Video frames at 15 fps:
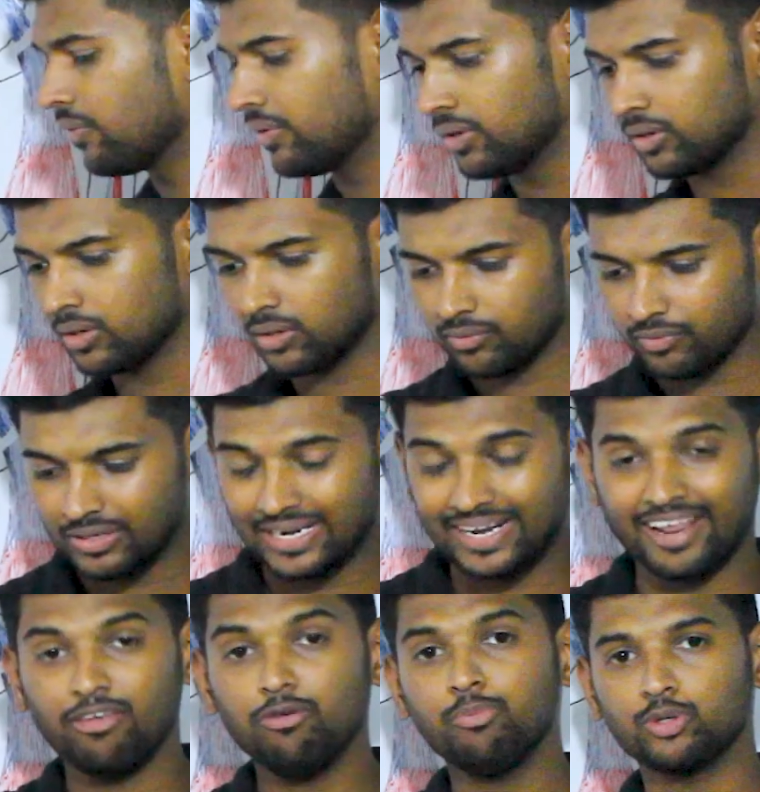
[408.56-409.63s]
In a
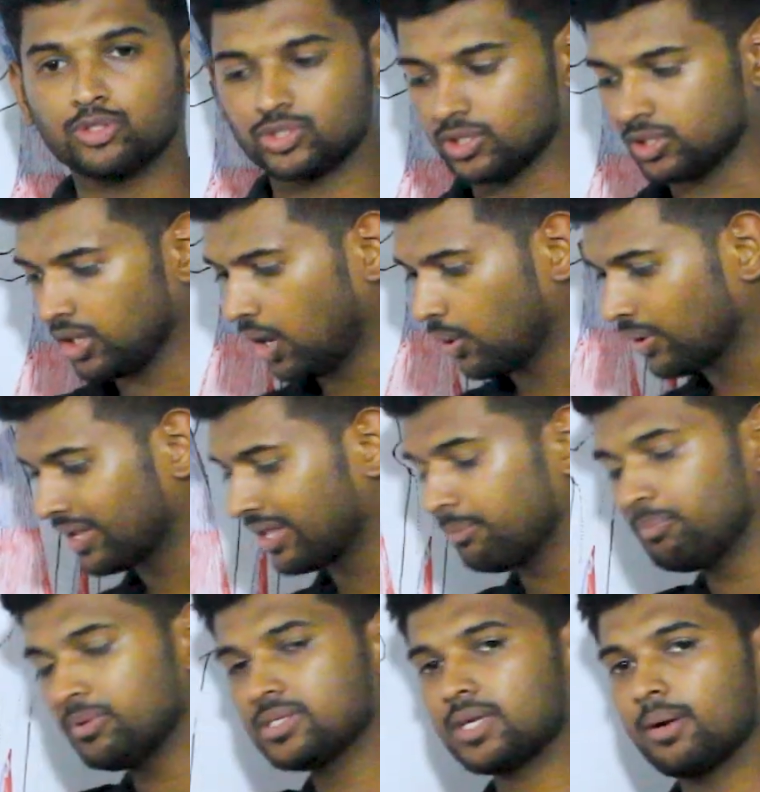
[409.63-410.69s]
drive position, our
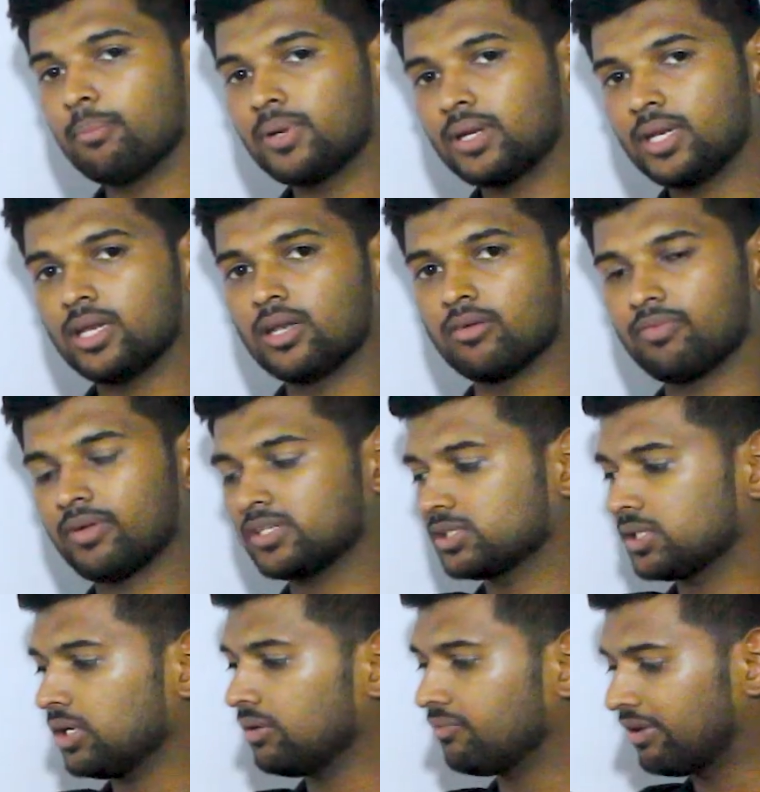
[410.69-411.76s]
hip is completely in a flexion.